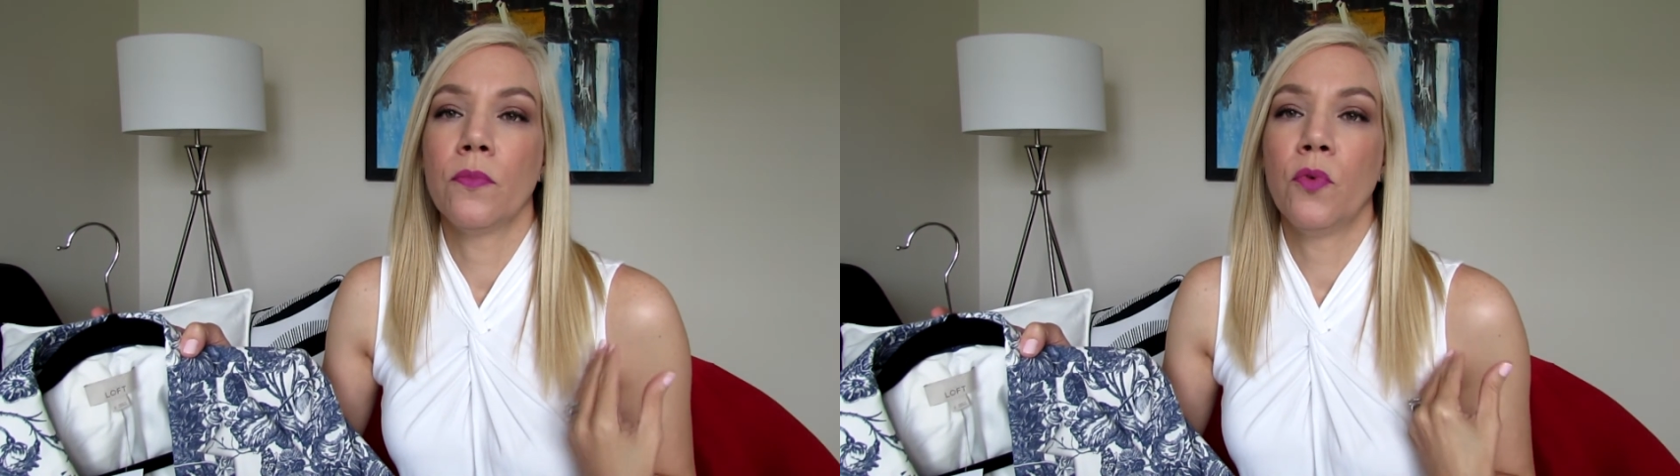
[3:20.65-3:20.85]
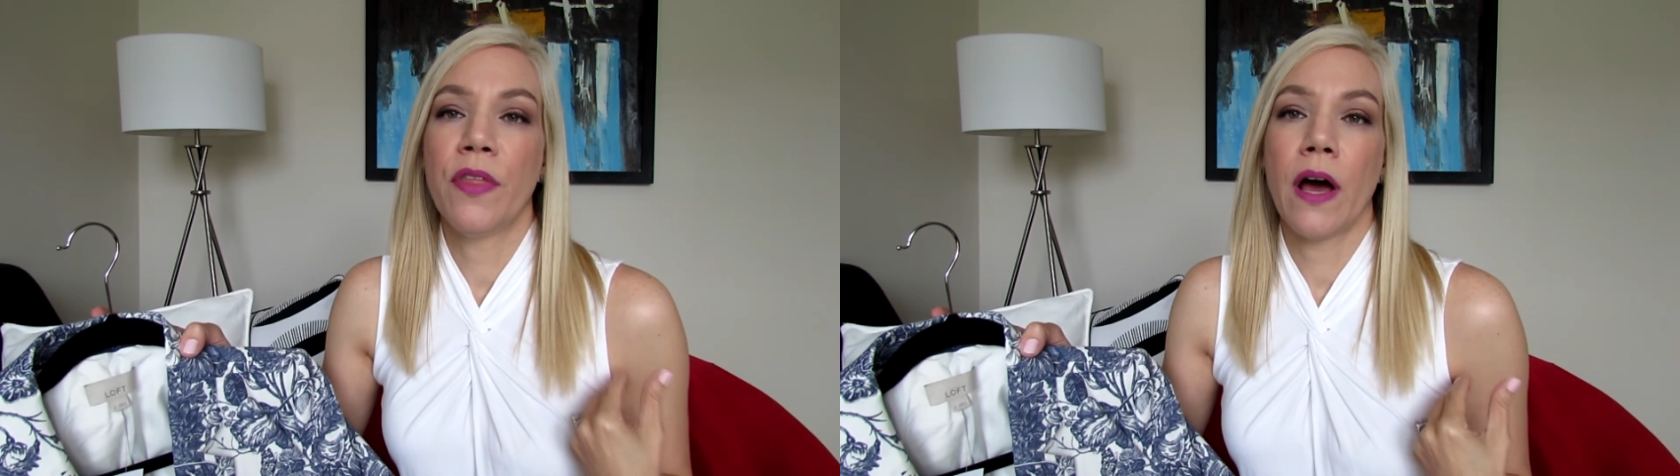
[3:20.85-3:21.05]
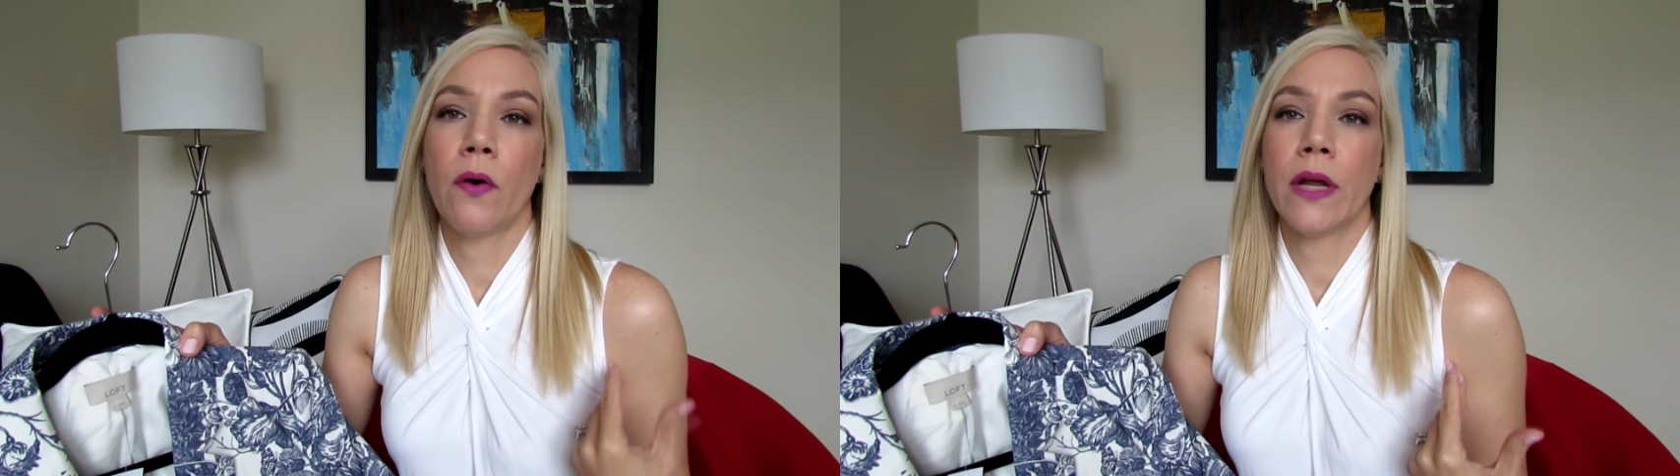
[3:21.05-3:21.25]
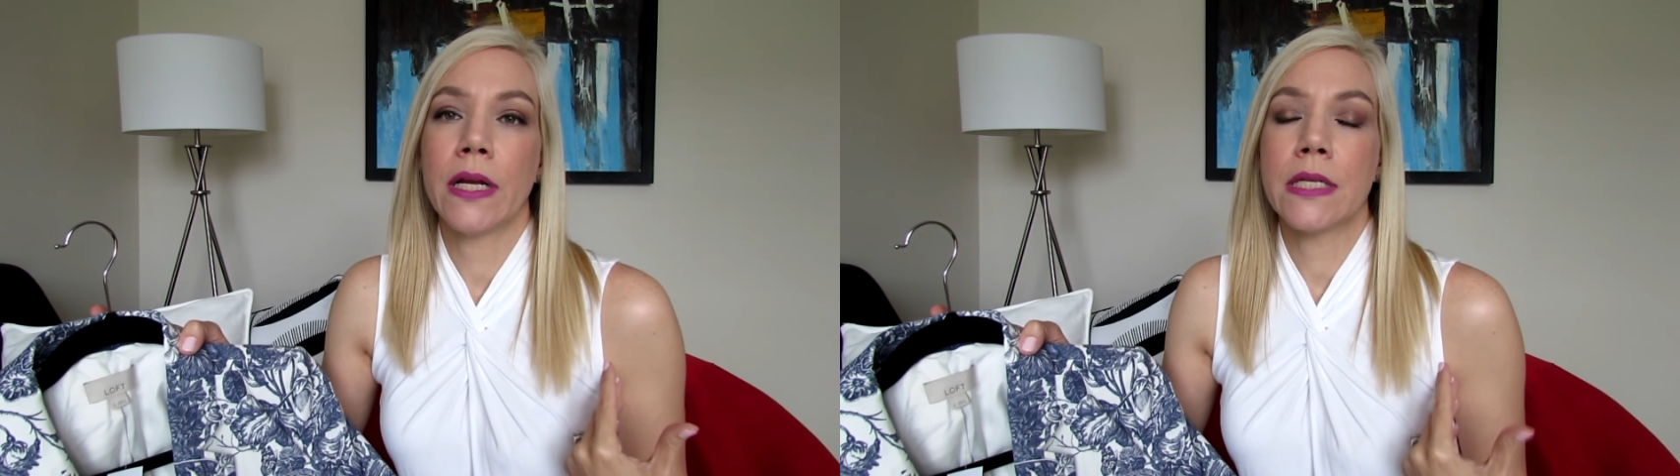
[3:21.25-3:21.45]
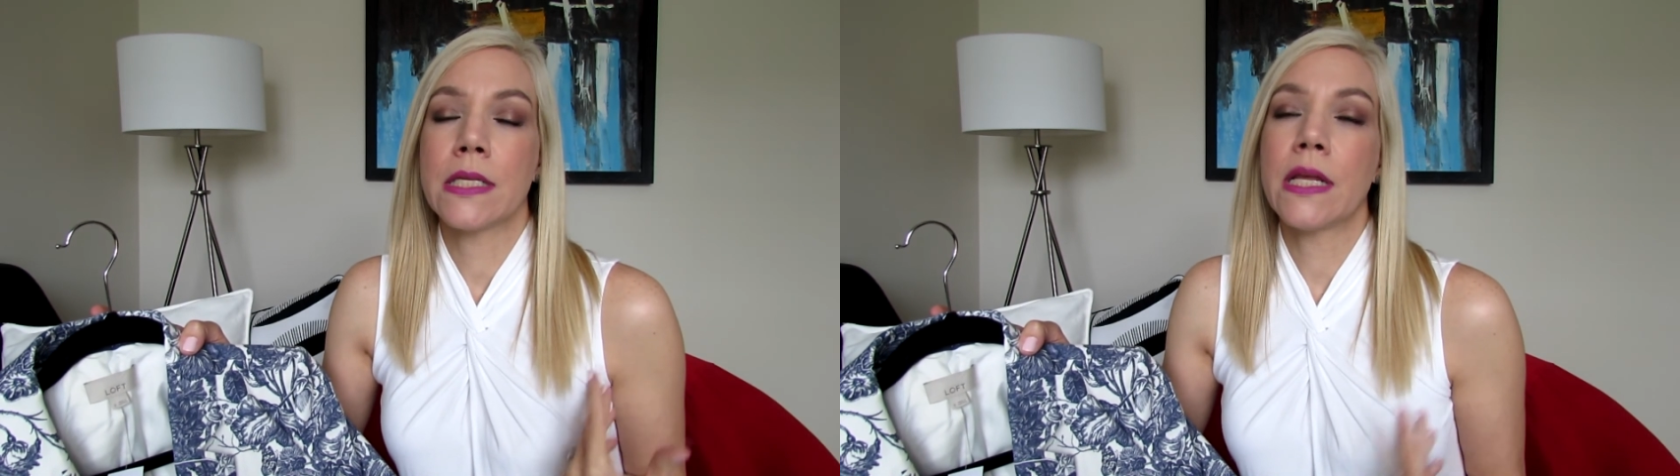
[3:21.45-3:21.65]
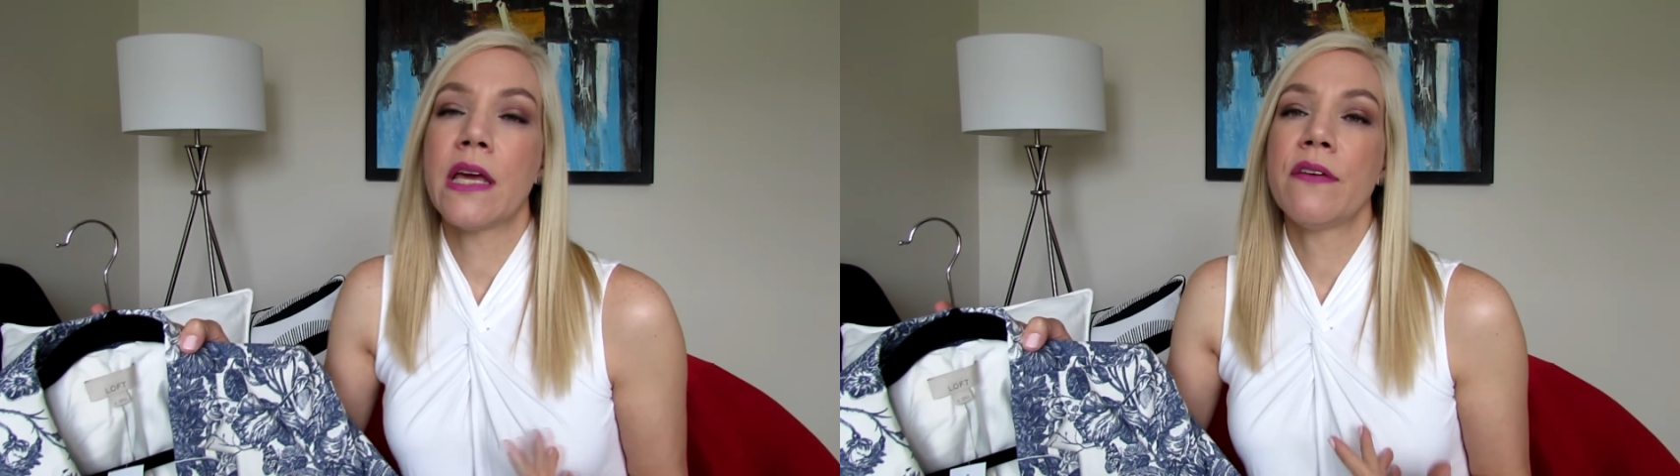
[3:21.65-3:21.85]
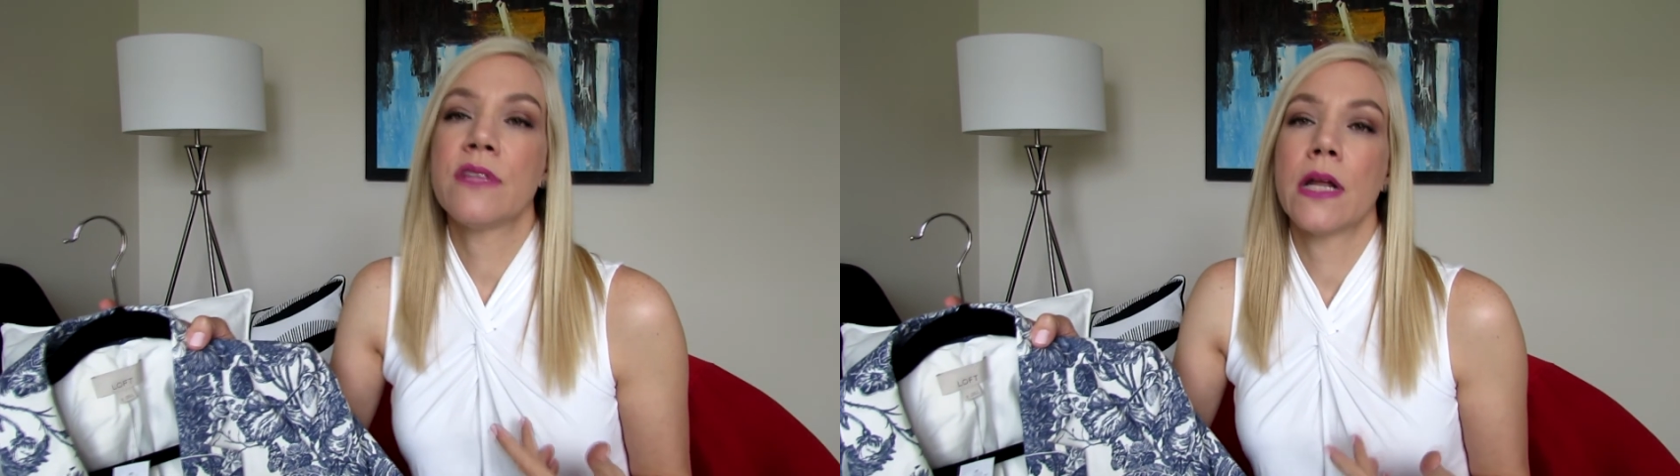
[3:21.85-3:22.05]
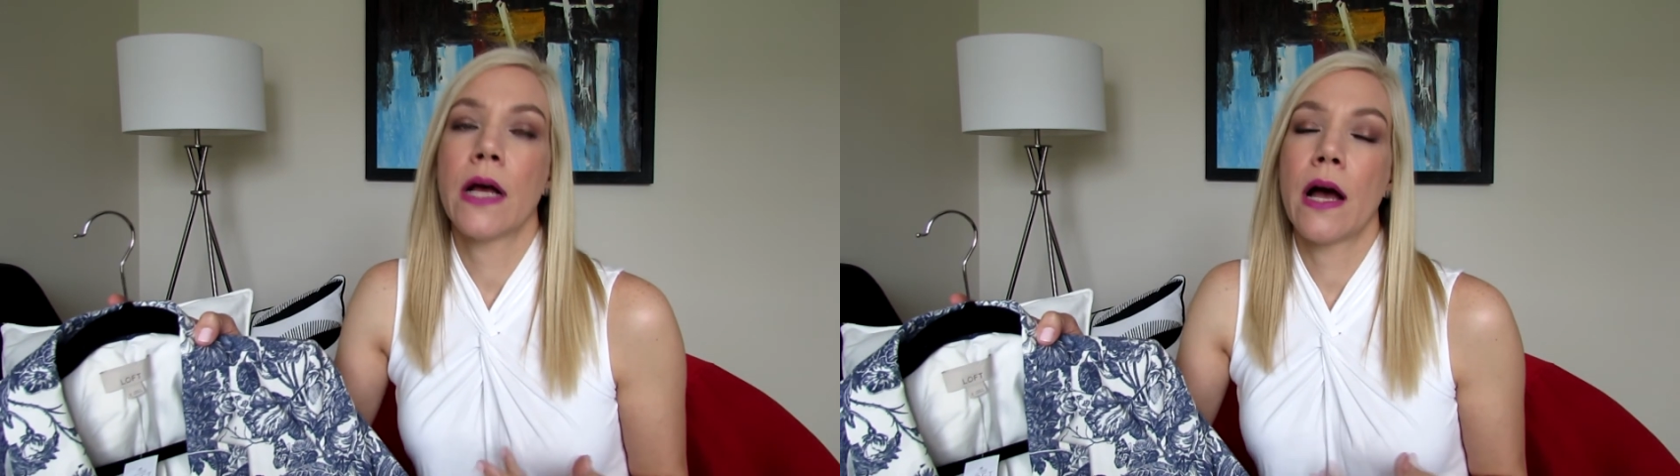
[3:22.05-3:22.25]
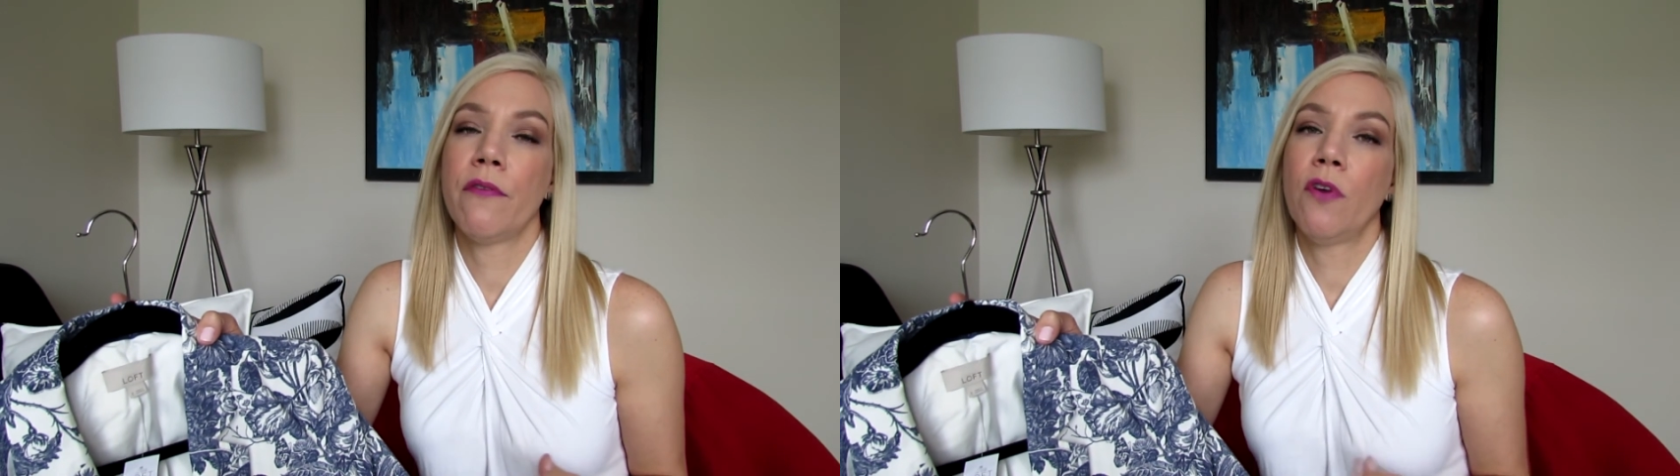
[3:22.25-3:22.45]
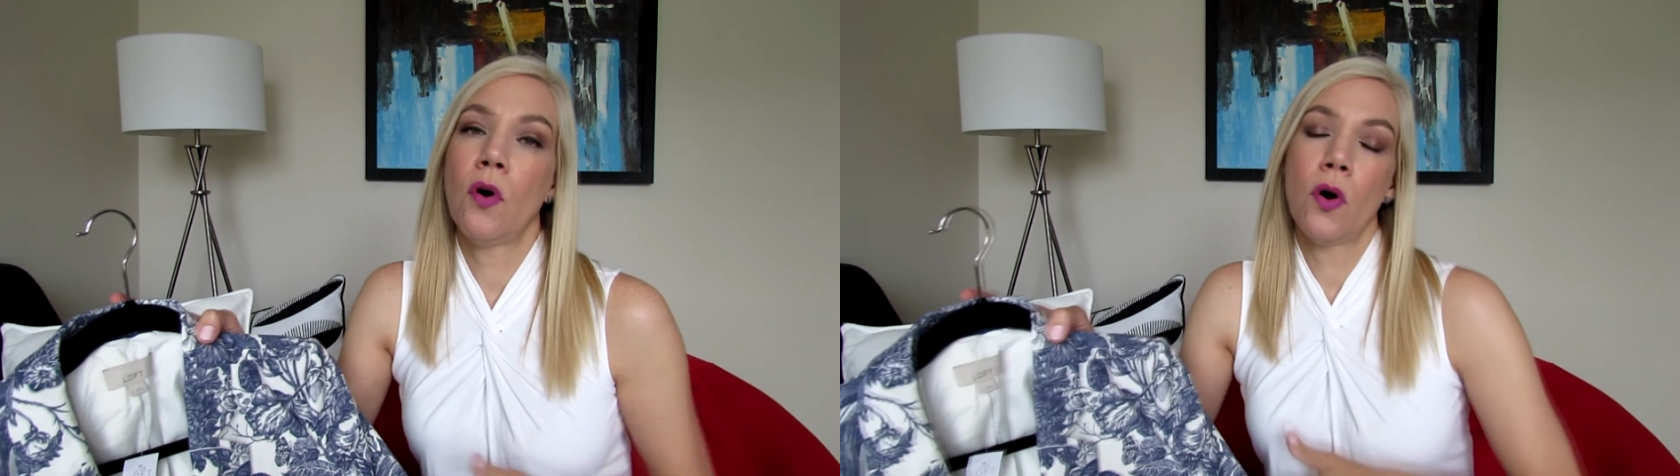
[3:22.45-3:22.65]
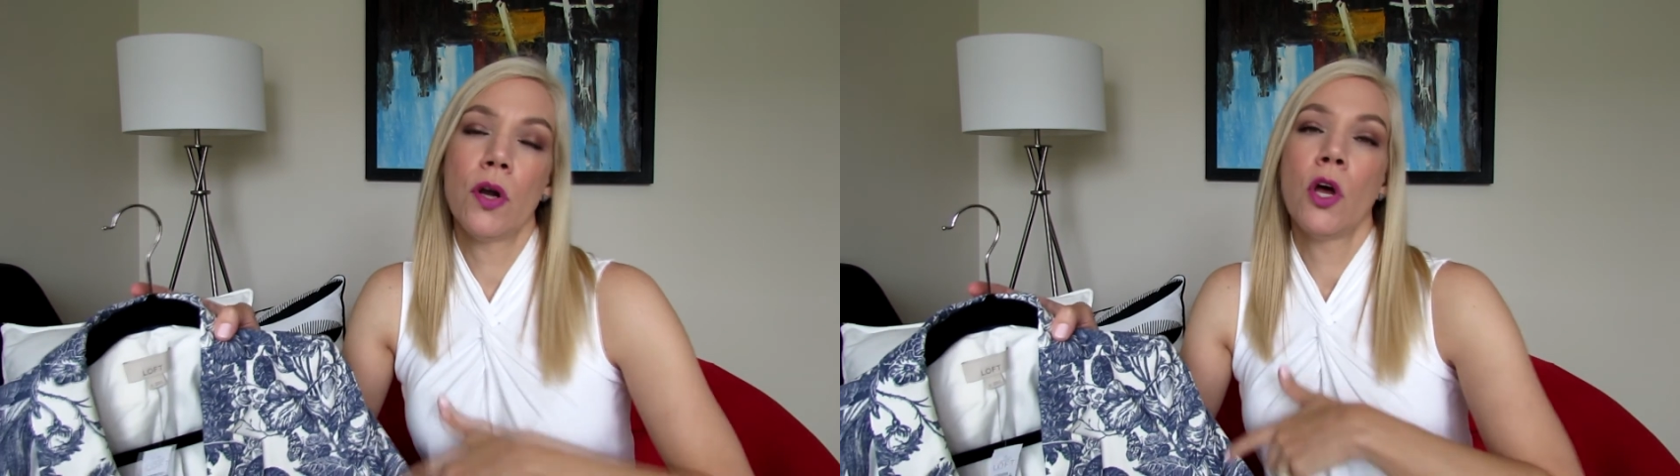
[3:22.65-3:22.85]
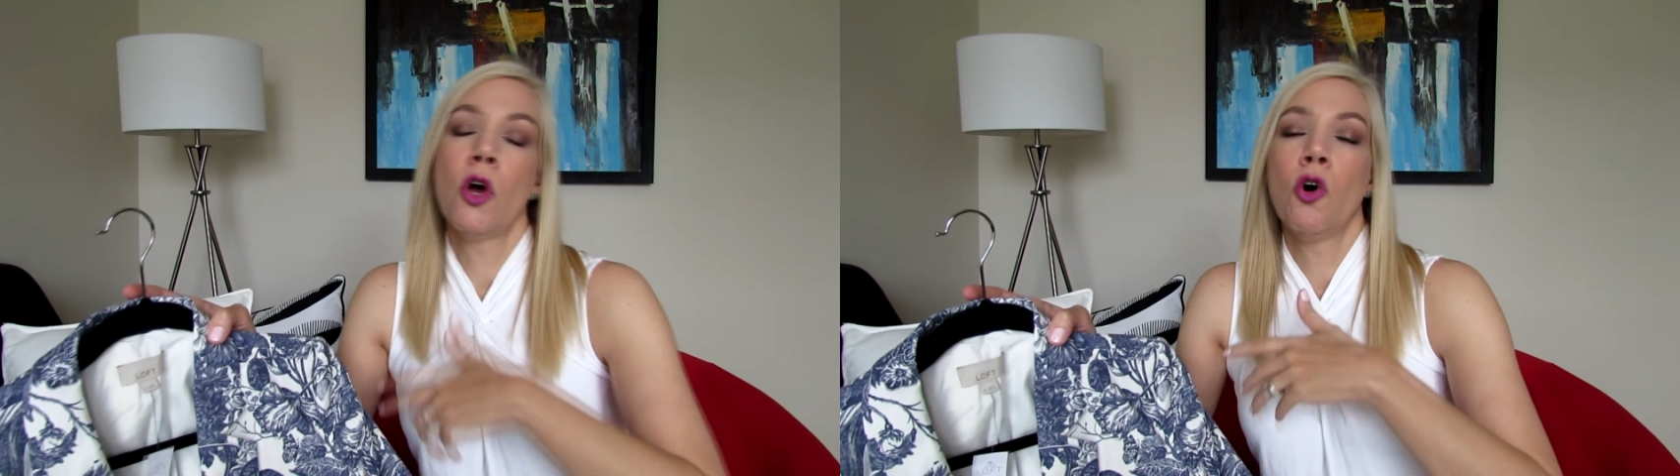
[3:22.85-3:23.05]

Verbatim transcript: without any sleeves that I have on